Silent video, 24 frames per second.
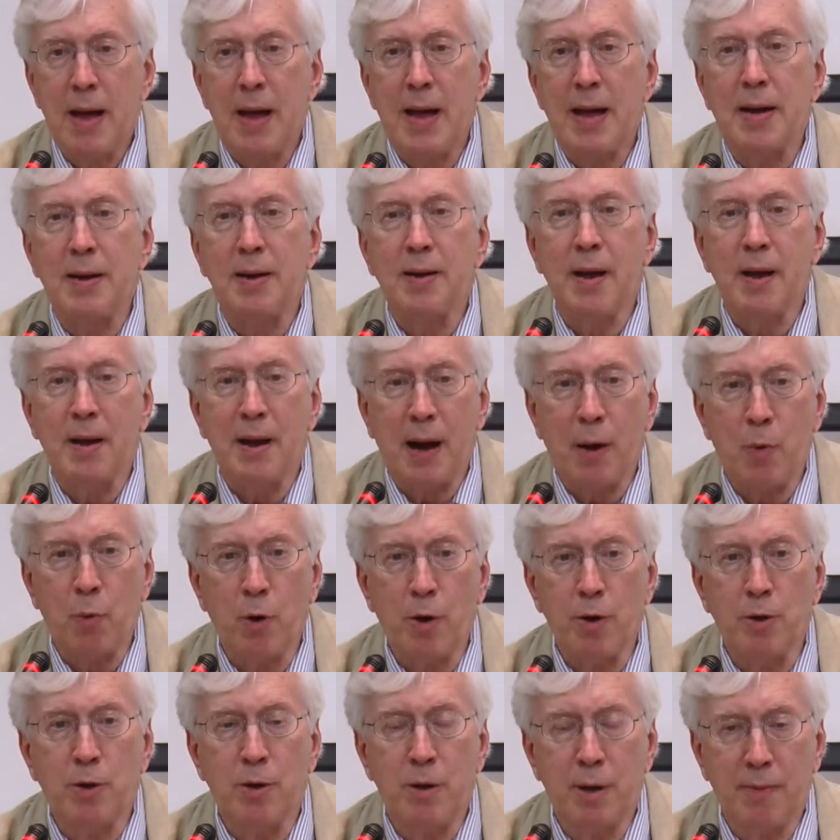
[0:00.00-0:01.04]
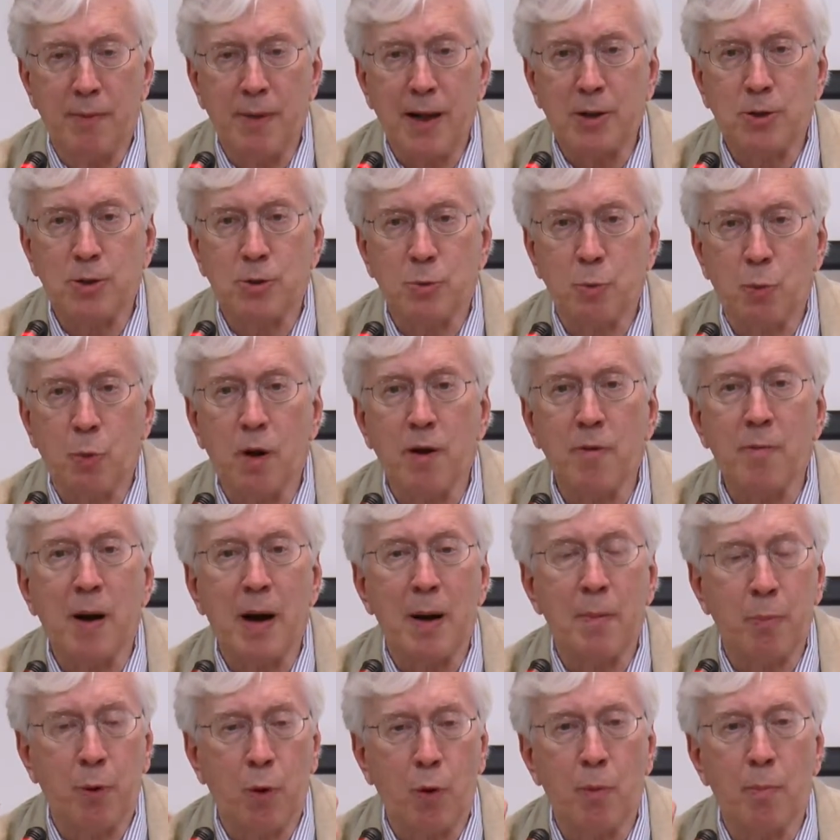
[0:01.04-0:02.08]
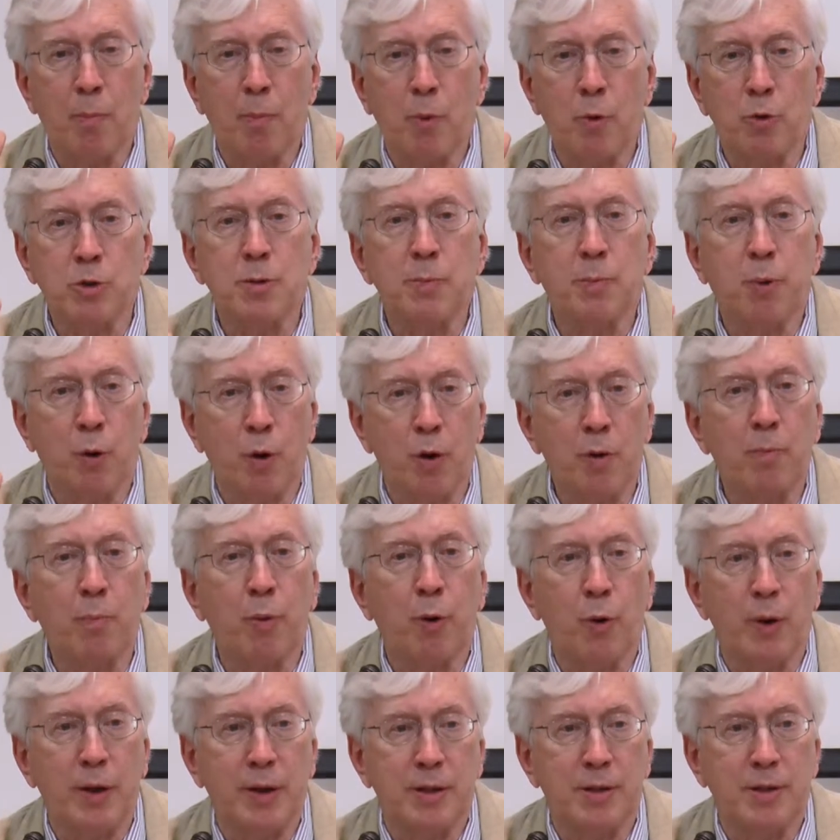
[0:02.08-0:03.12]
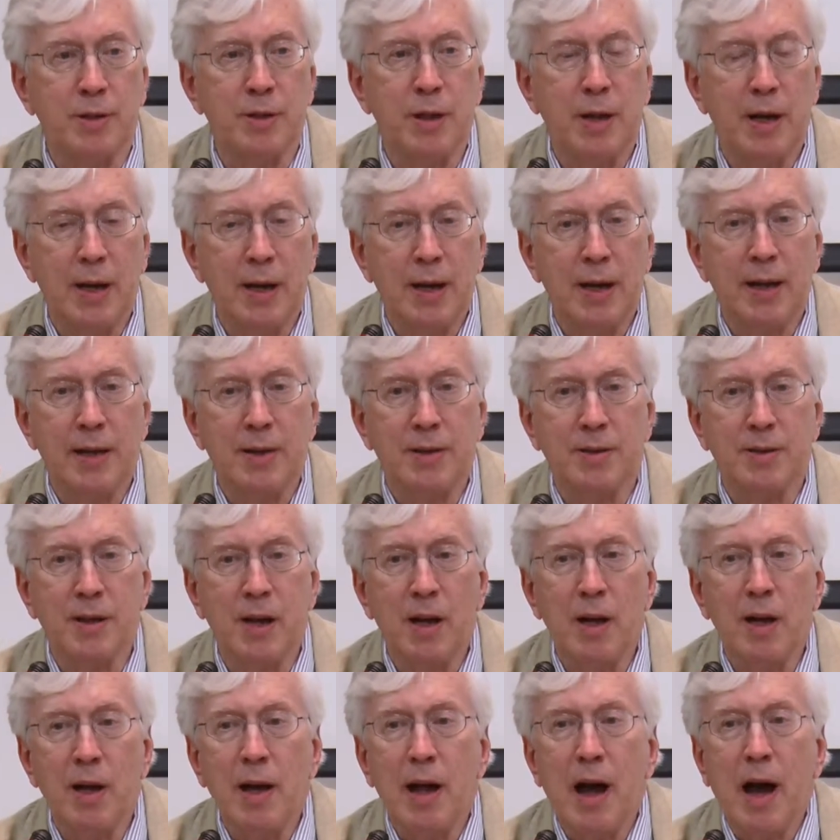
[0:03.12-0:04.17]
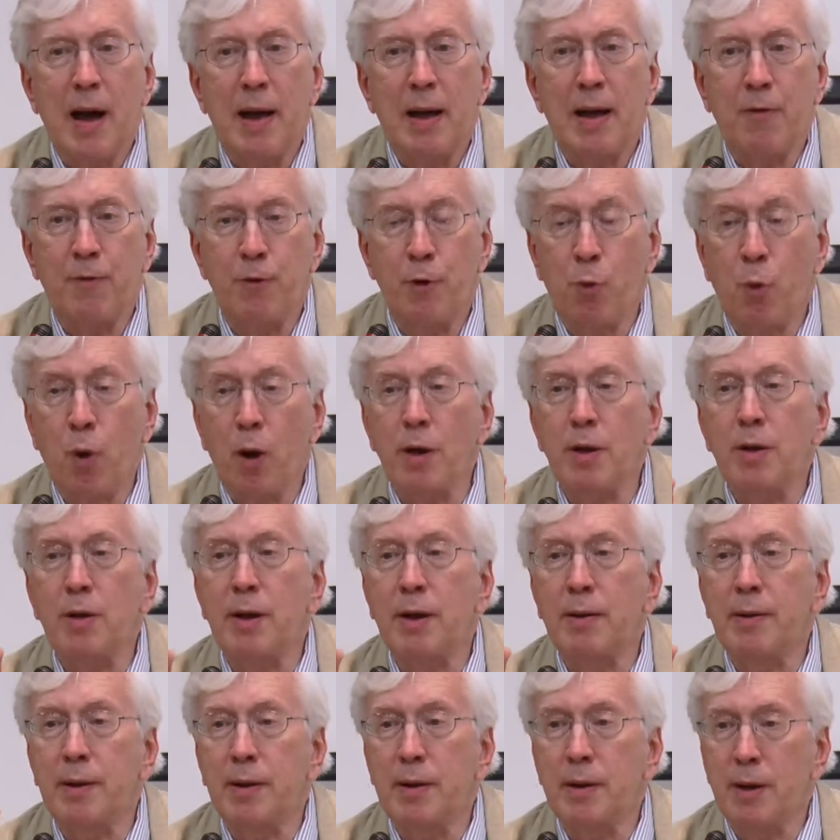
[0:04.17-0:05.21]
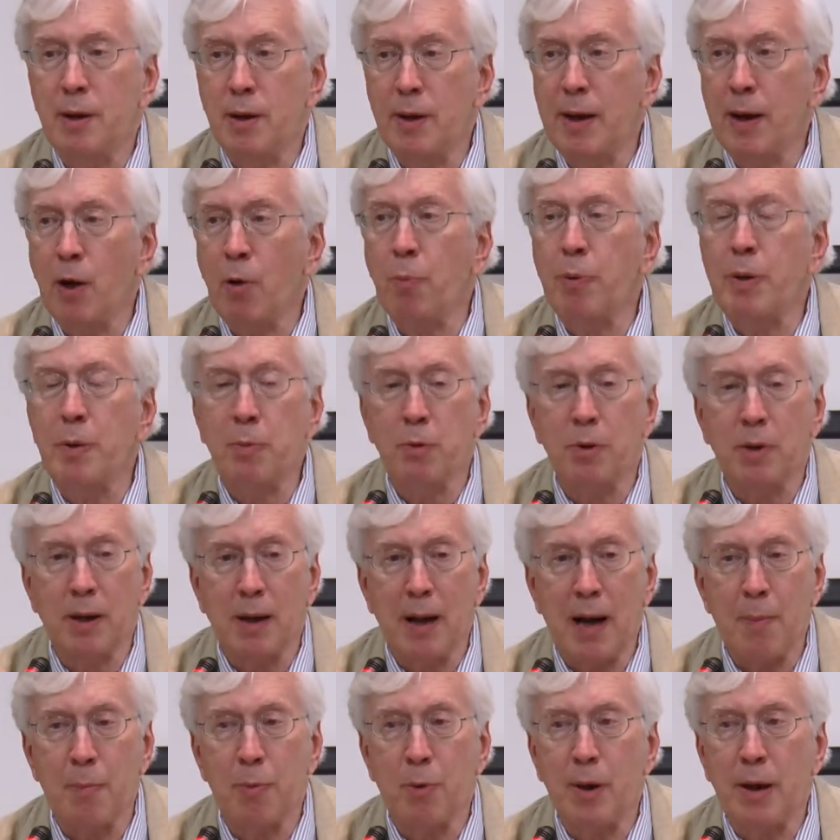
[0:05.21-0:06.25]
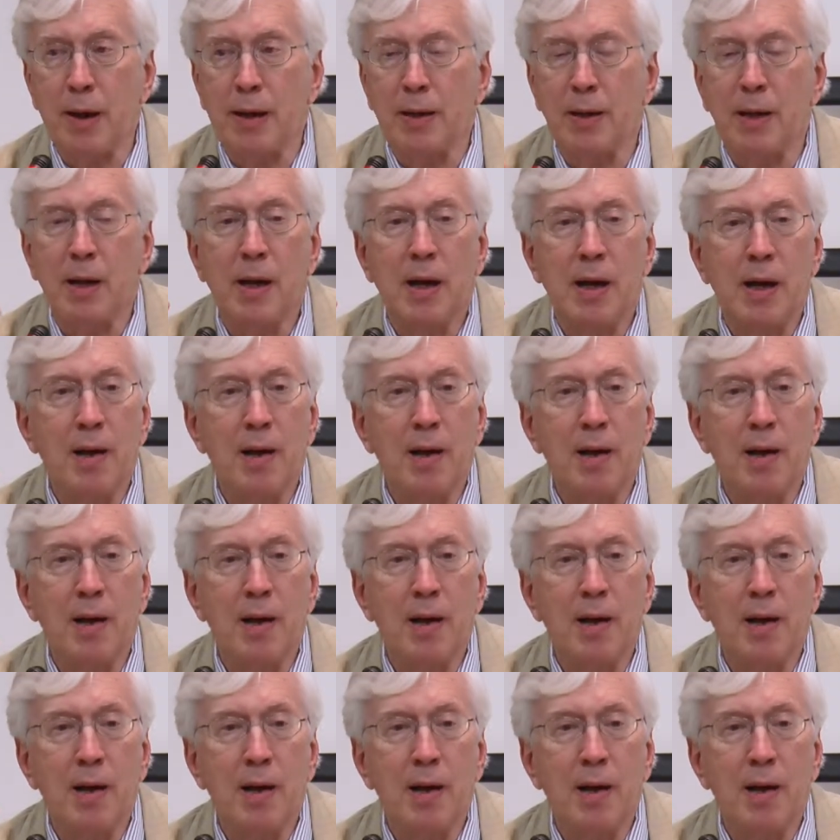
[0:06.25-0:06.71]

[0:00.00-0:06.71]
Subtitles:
And that's one of my most important points, is if you want to help people collaborate,